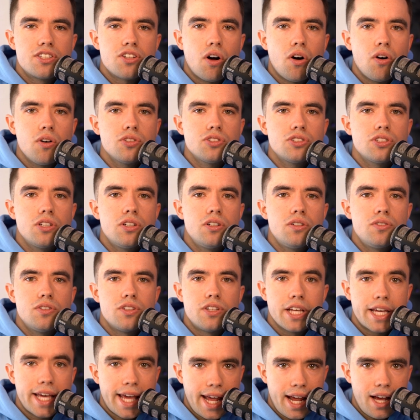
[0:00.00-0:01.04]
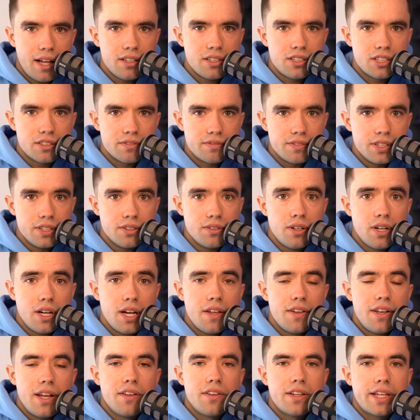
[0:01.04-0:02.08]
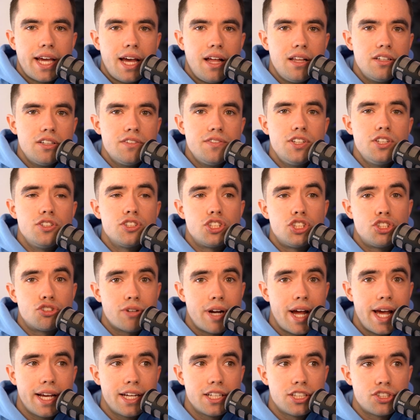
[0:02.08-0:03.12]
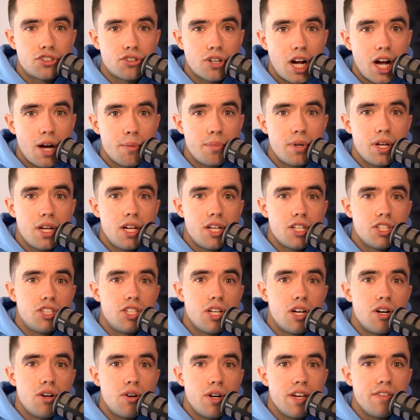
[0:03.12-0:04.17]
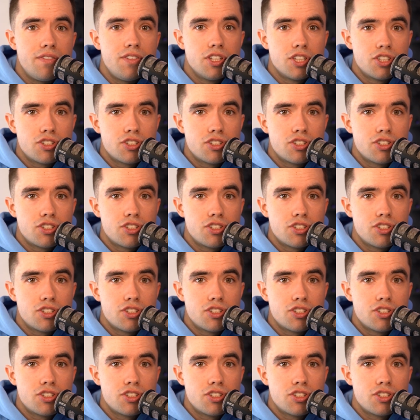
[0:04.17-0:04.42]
also the calendar view. Now, the calendar view is drag and drop. So if you're